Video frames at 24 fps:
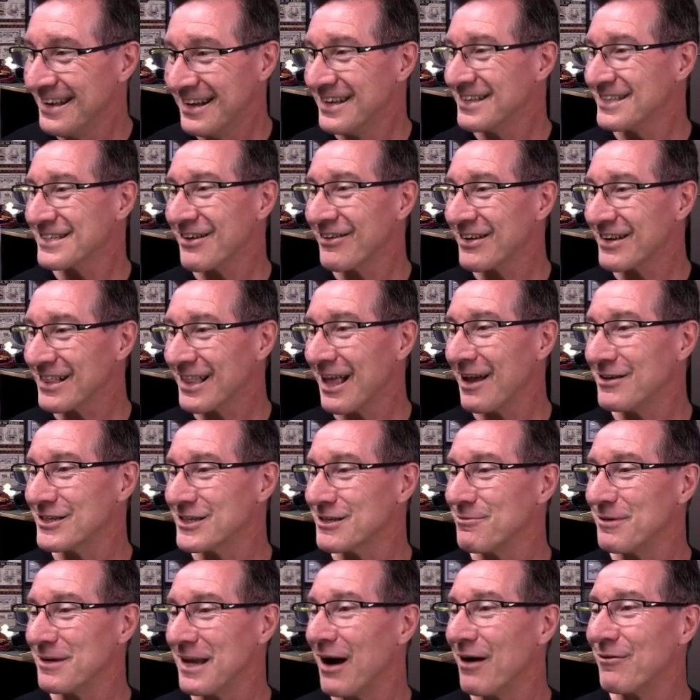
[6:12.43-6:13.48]
So it claims
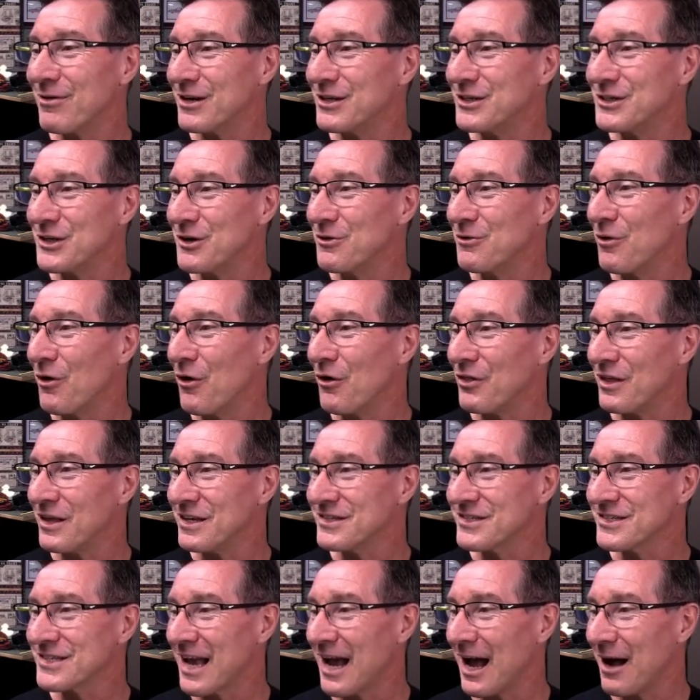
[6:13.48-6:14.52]
to be able to do all
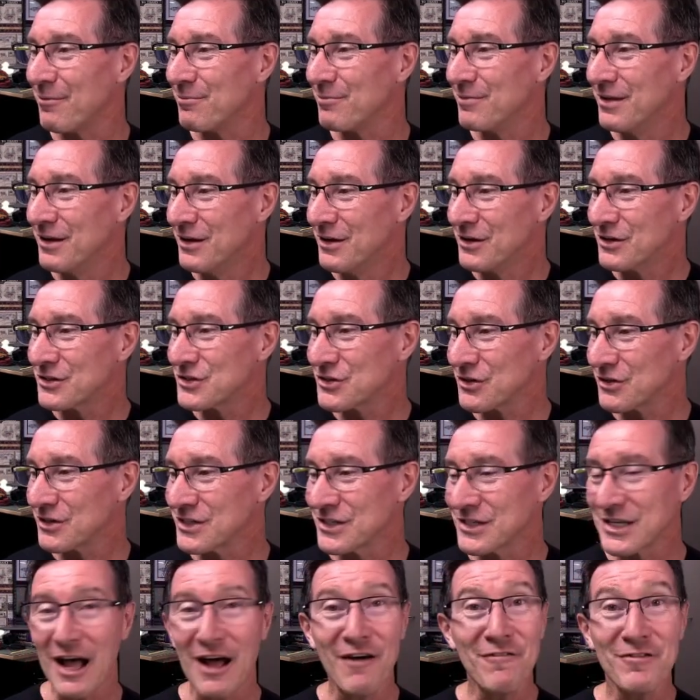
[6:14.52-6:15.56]
this sort of
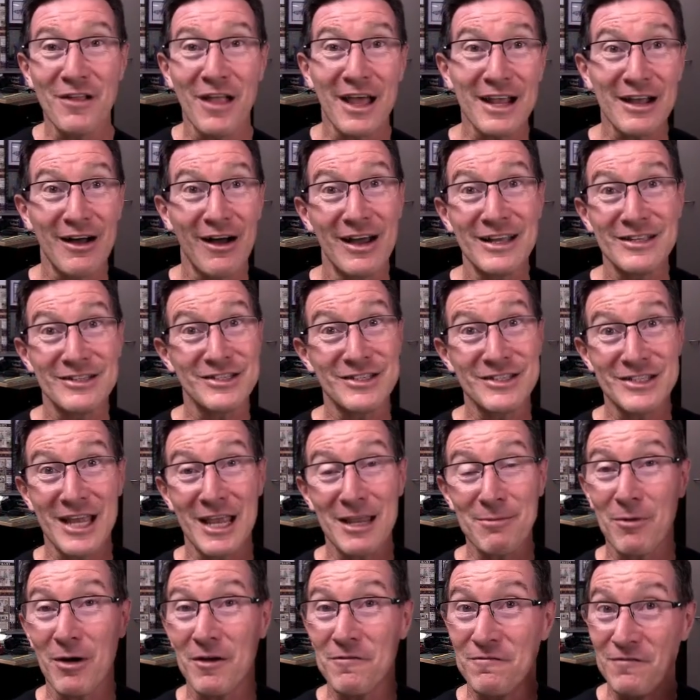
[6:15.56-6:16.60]
stuff. Like, I just
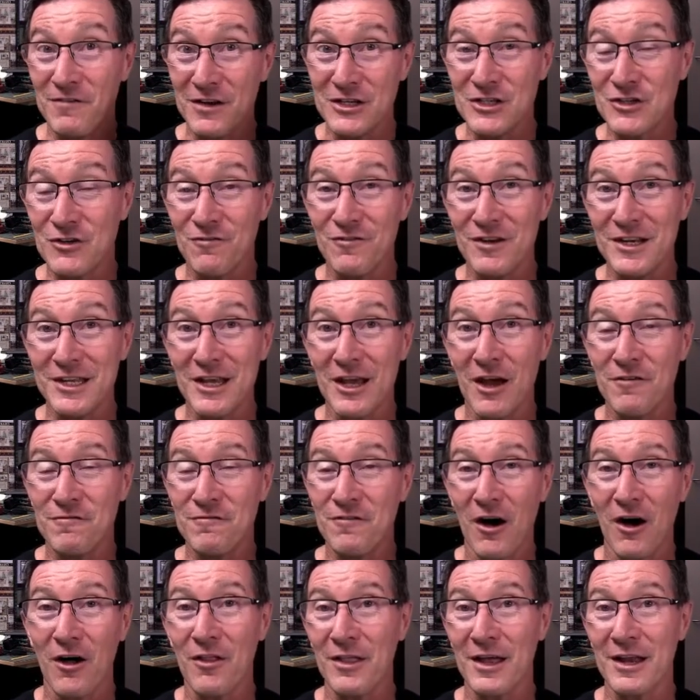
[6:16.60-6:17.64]
take my finished video
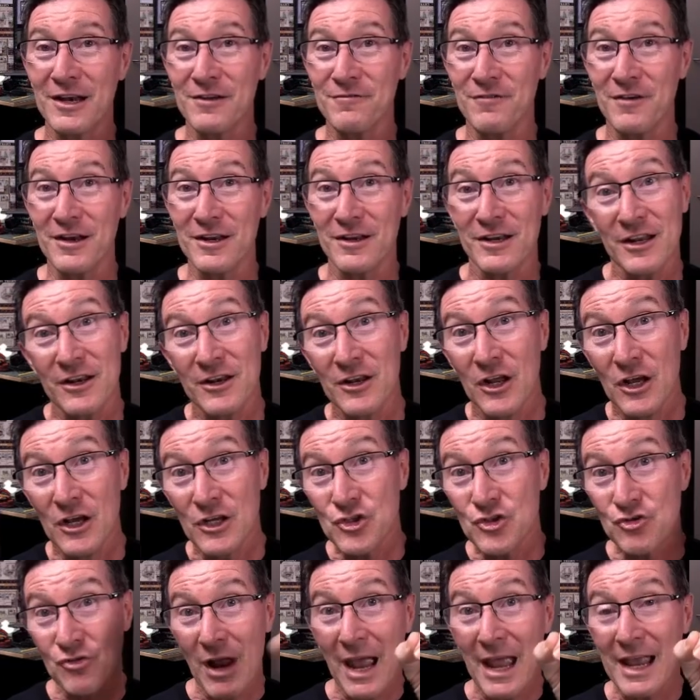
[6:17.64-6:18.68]
file that I've edited,
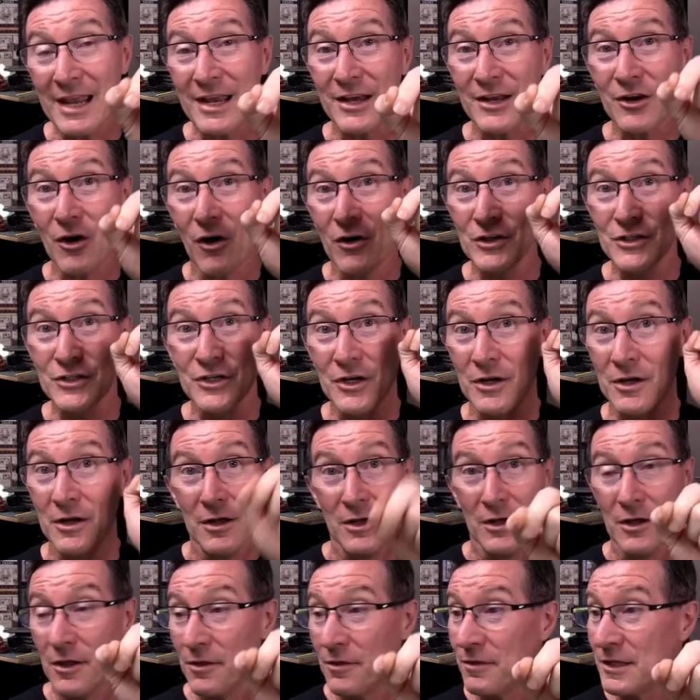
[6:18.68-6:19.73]
drag it onto
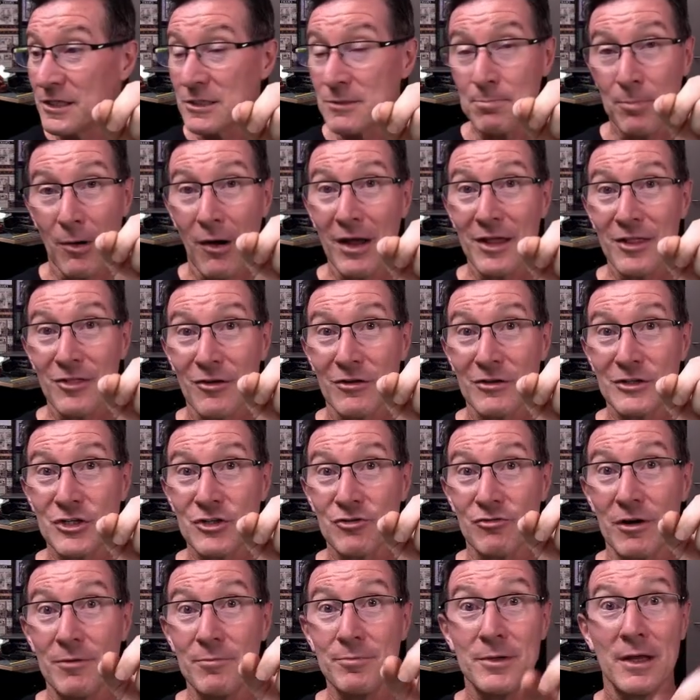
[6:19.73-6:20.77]
this Python
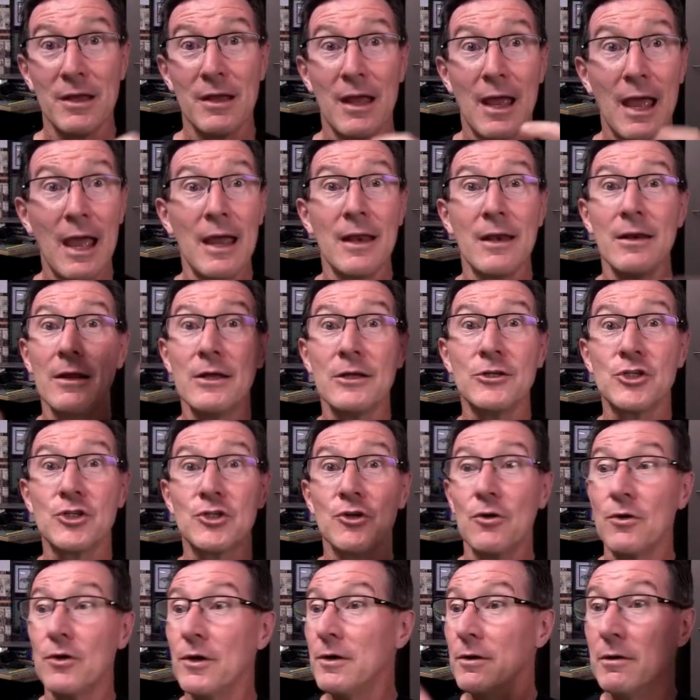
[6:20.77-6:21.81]
script, and it
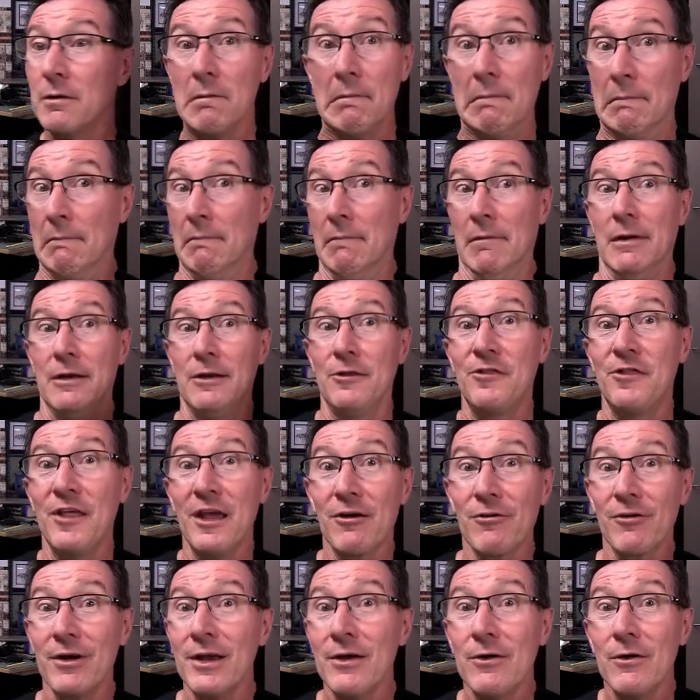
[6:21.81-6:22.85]
should, in
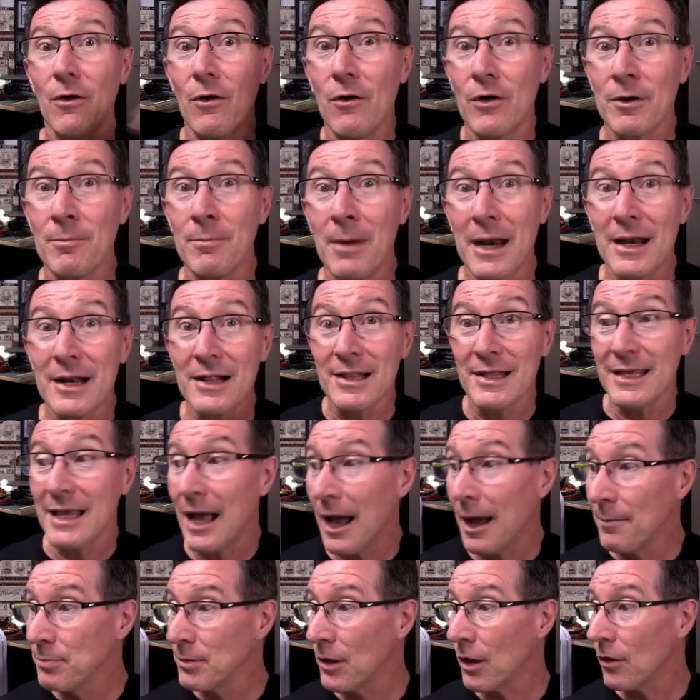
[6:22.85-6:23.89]
theory, automatically
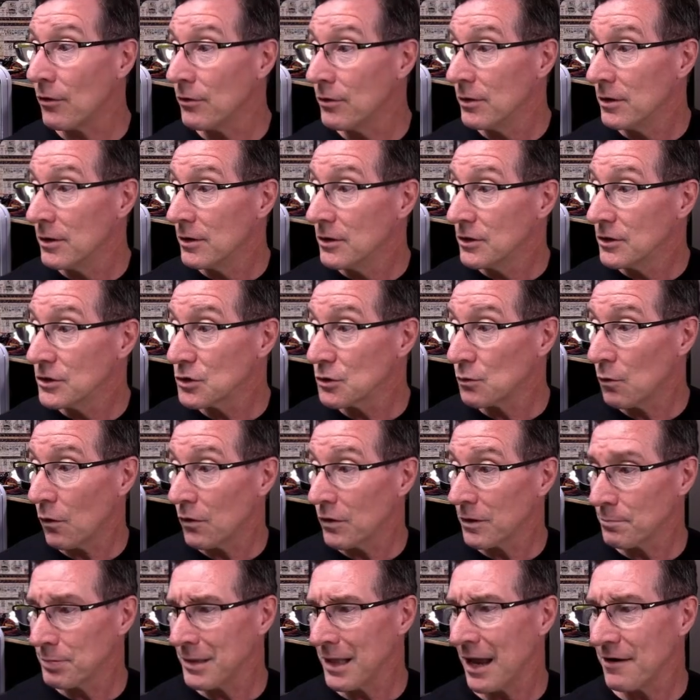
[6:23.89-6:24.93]
upload to all
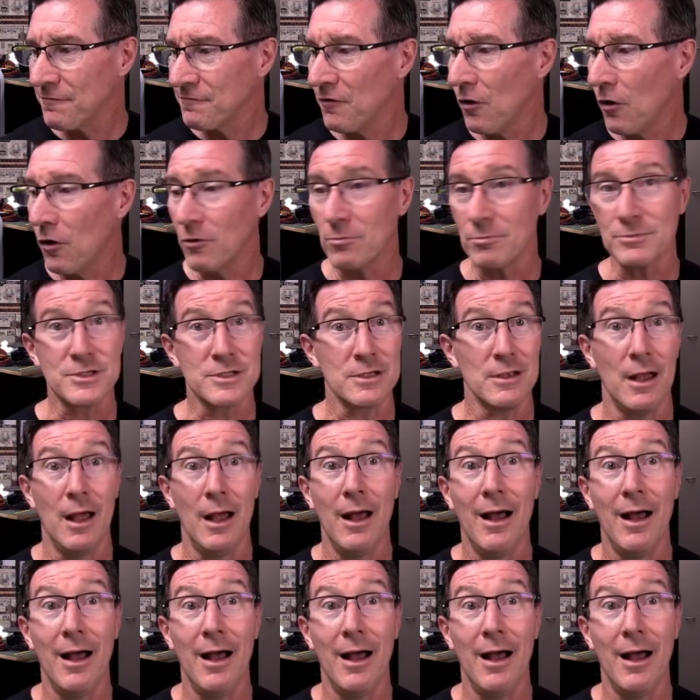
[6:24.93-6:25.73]
the platforms.